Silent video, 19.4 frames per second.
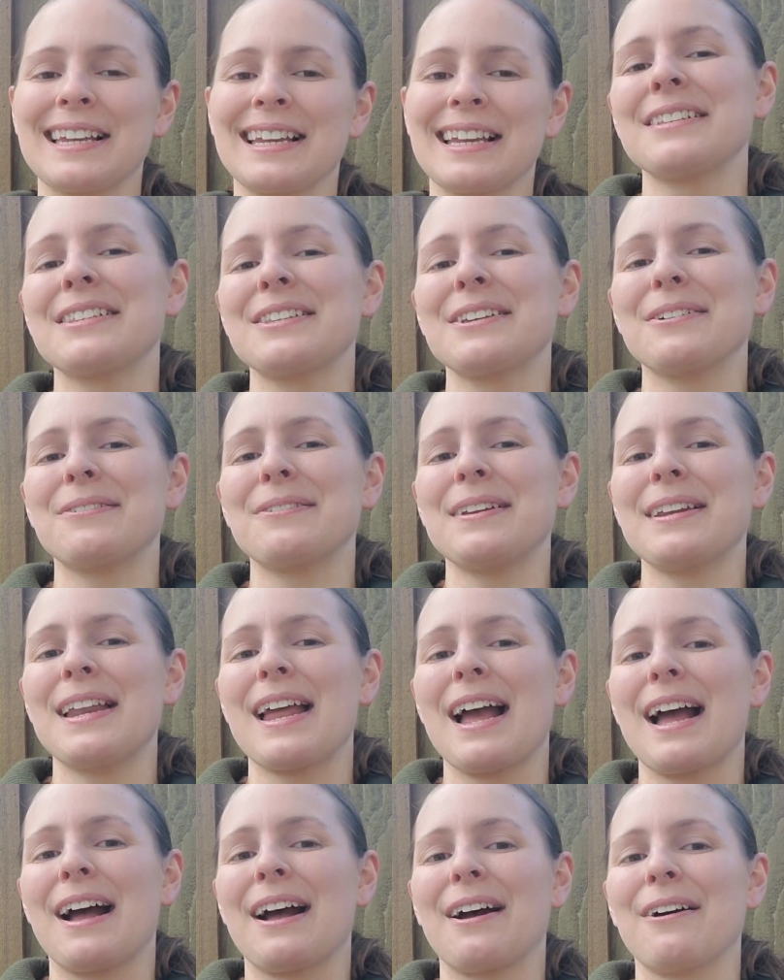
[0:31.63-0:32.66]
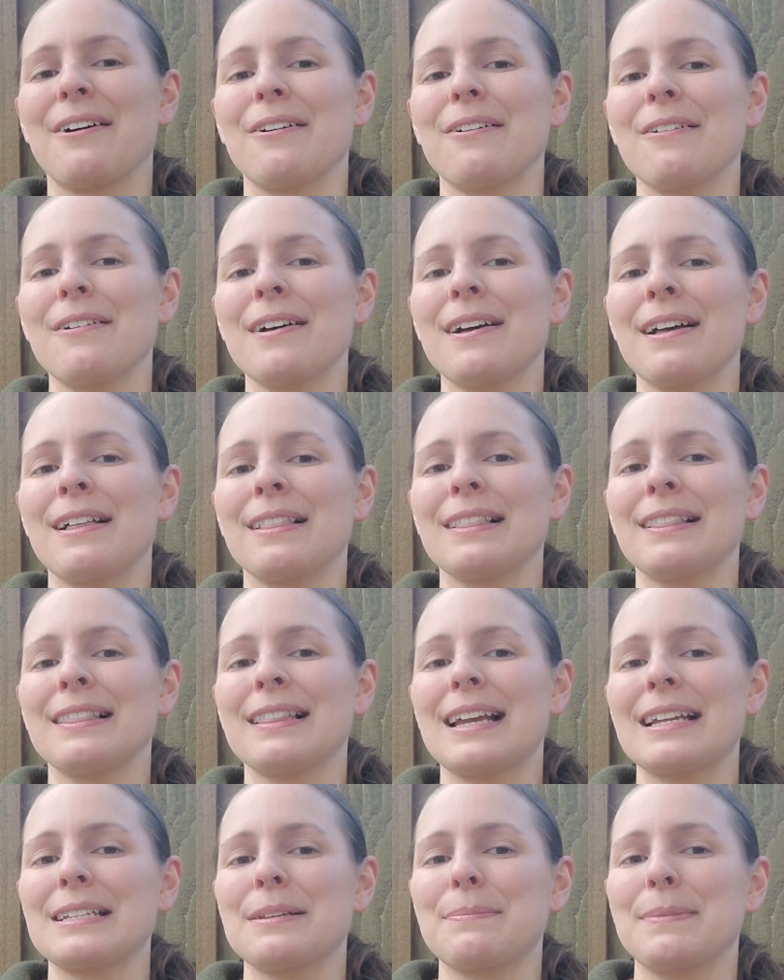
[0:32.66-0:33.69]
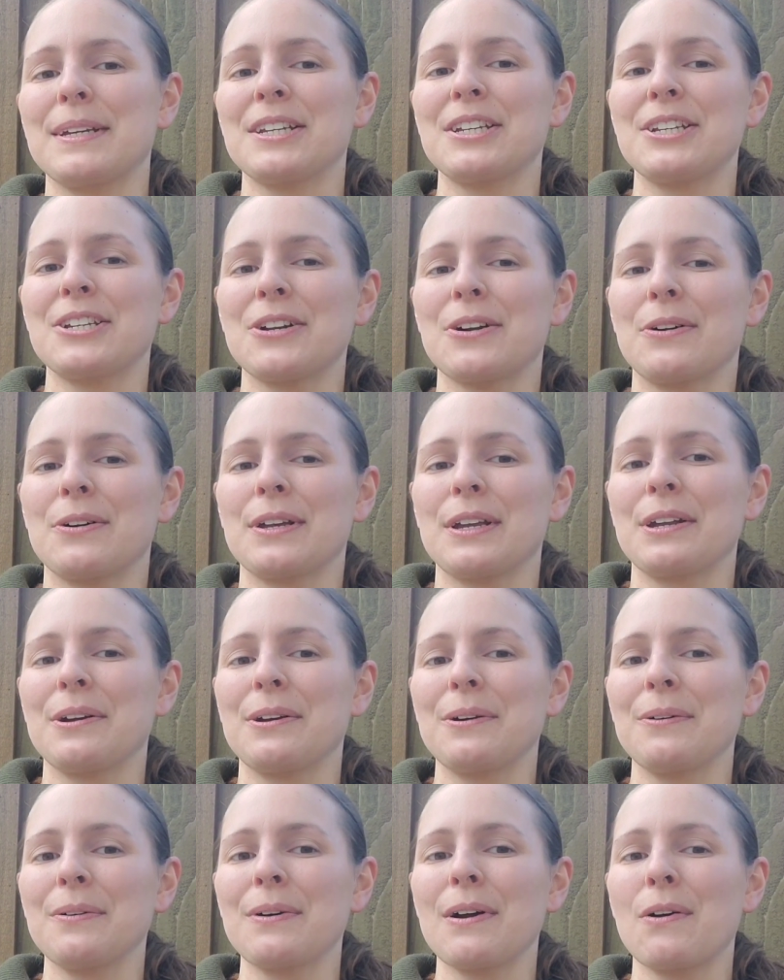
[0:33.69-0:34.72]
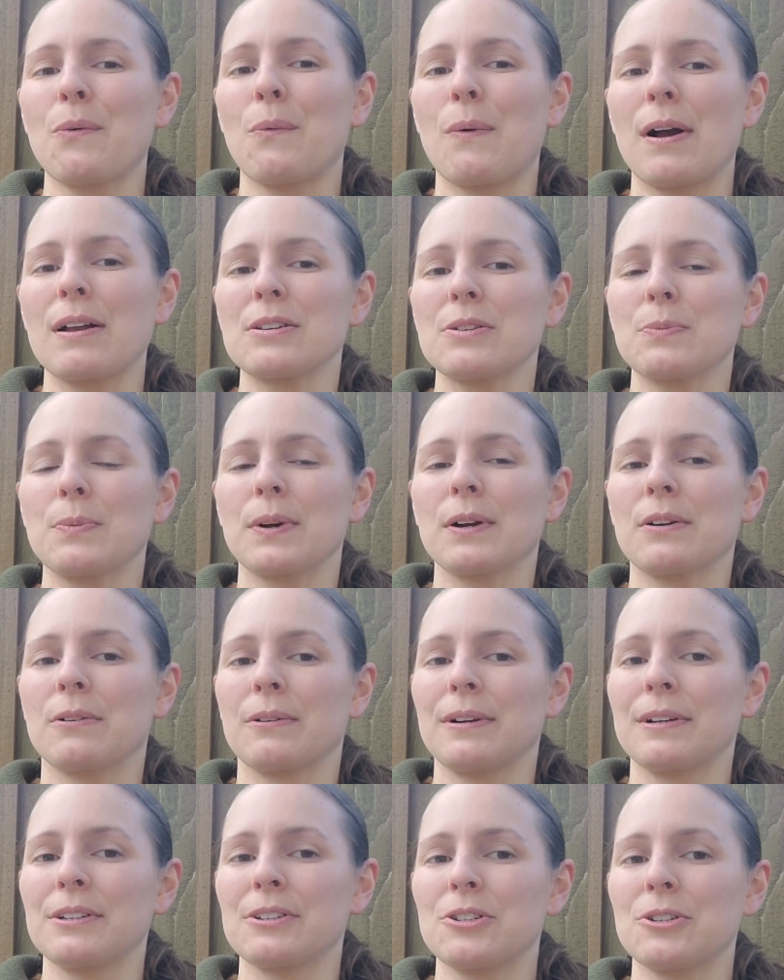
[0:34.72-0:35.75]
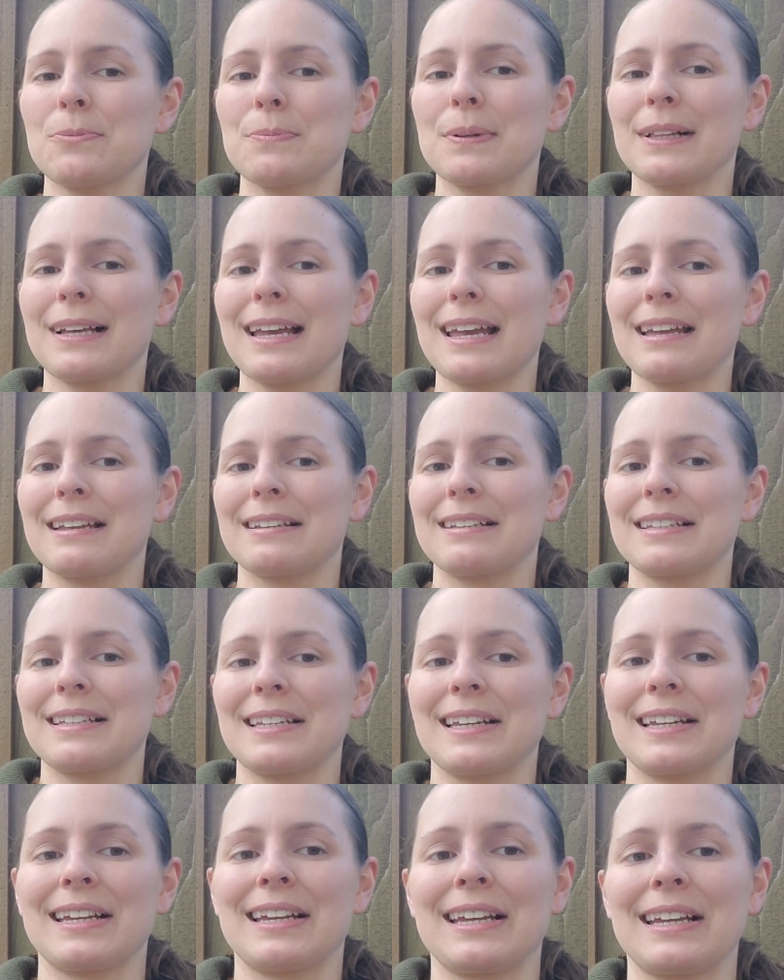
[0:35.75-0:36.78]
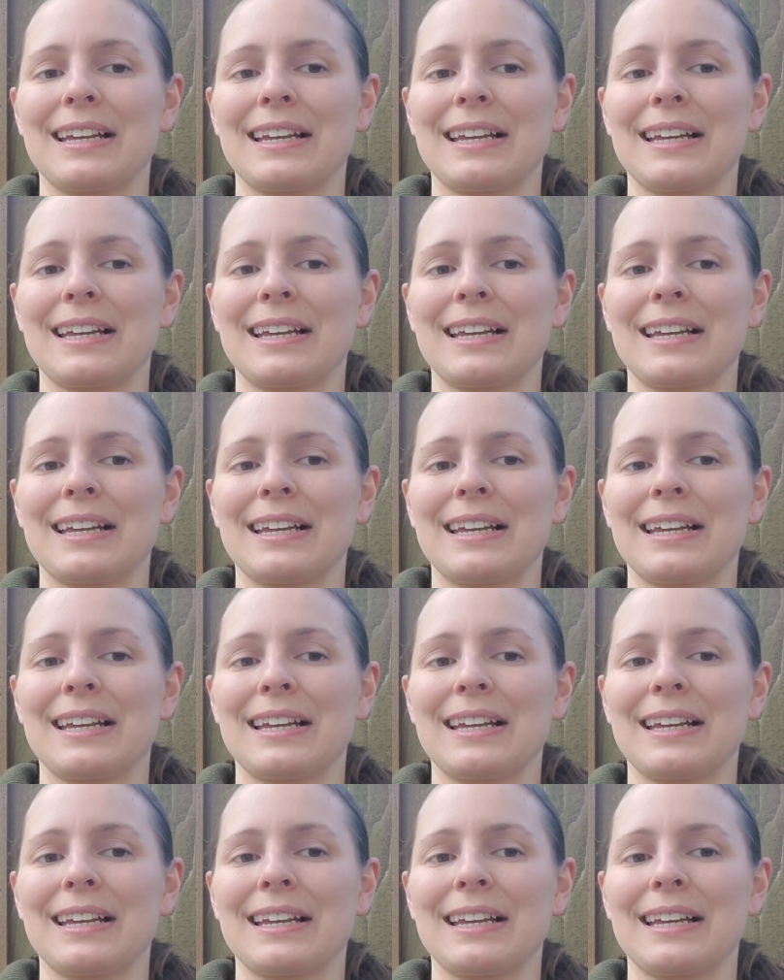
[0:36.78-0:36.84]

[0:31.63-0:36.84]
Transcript: So now, let me show you what we're going to plant.